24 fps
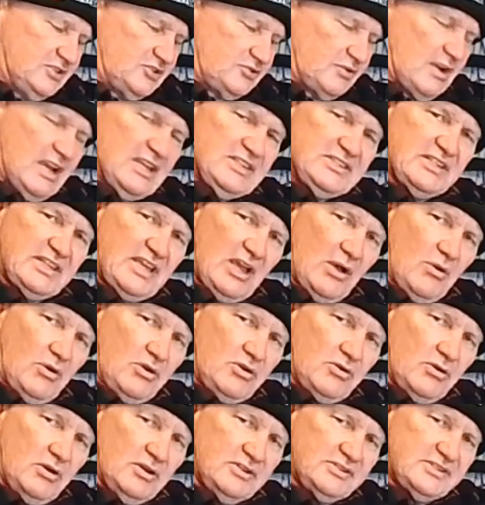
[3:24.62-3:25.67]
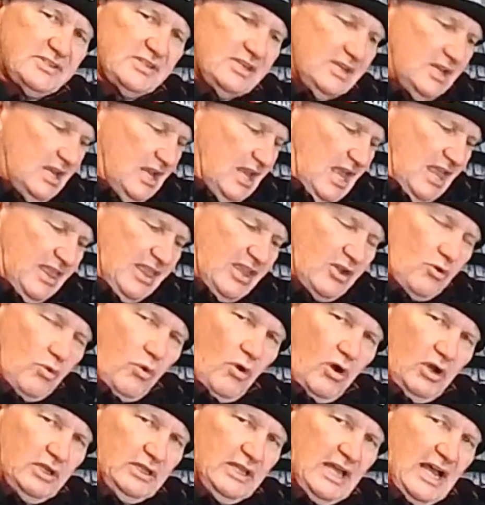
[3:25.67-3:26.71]
strands that go across, and they're
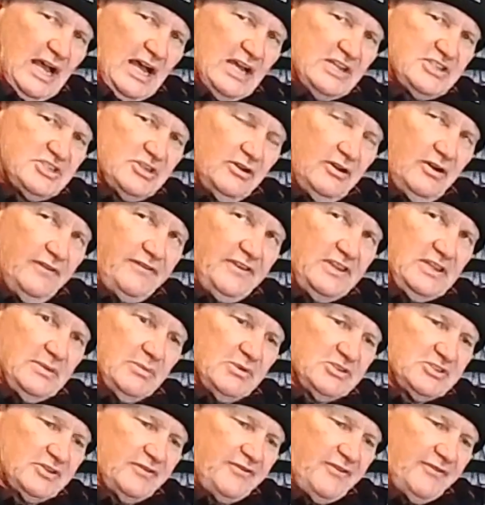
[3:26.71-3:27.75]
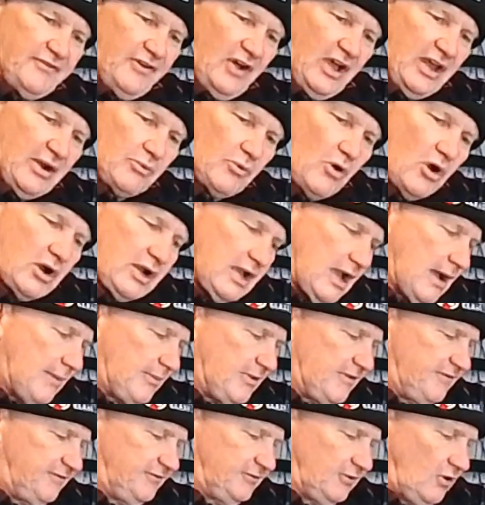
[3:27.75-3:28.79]
quite large. And I think to myself, if I had a rock
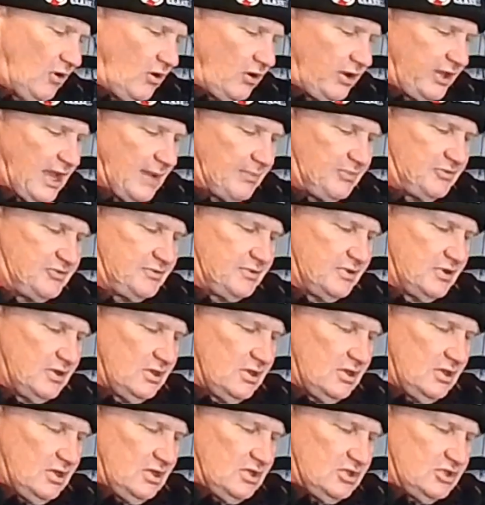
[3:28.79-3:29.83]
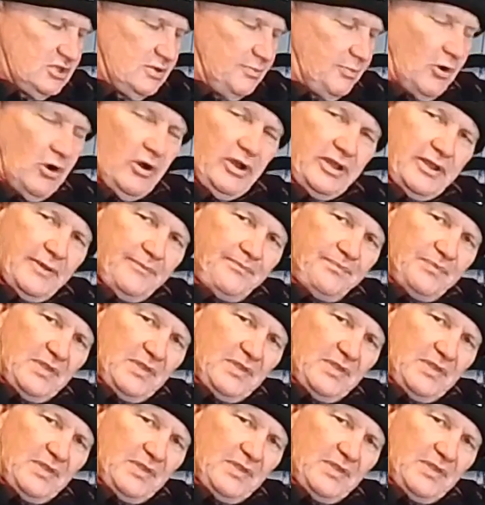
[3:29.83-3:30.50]
coming flying up to the bike